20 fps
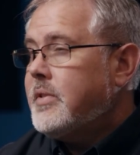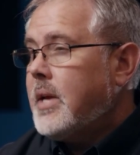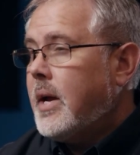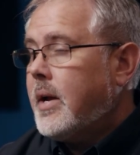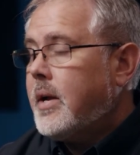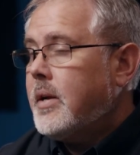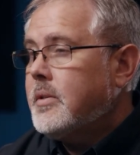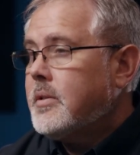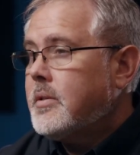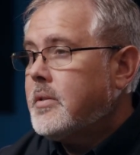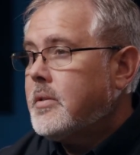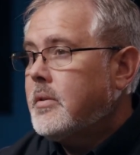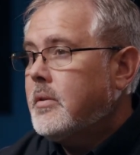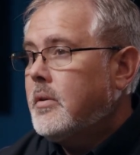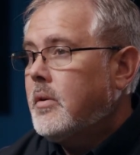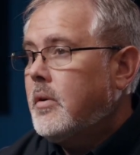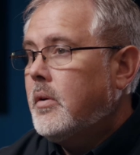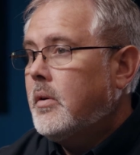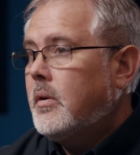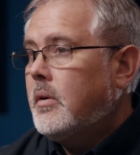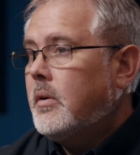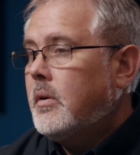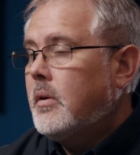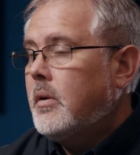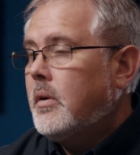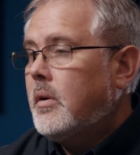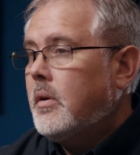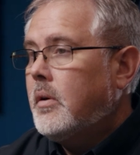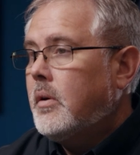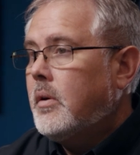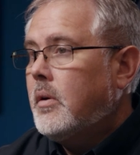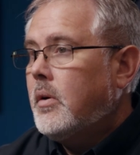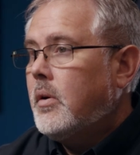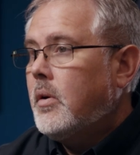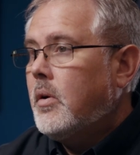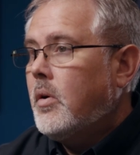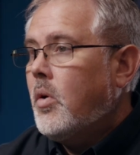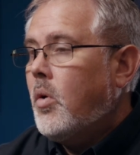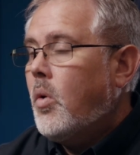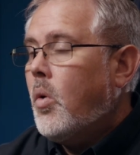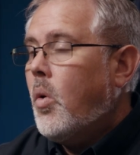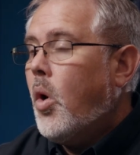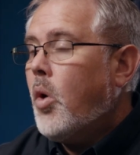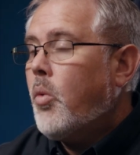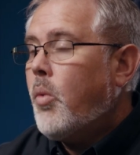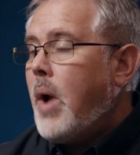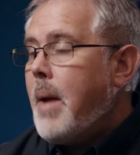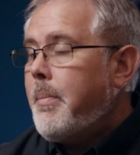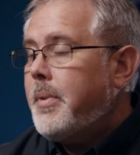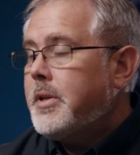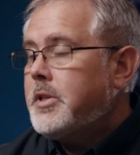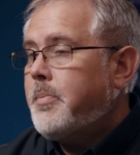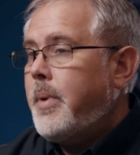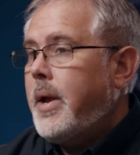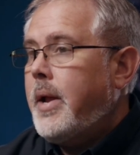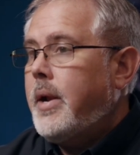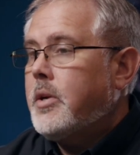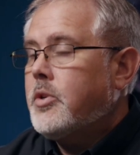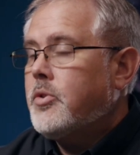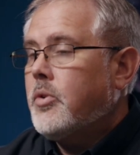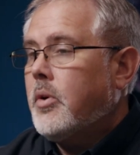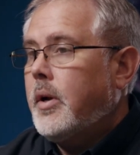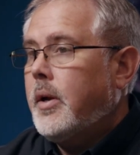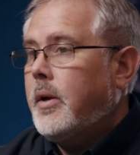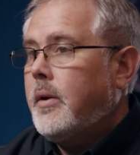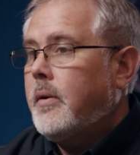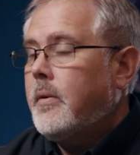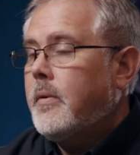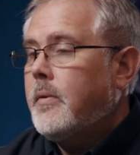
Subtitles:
seconds, or rapid spanning tree,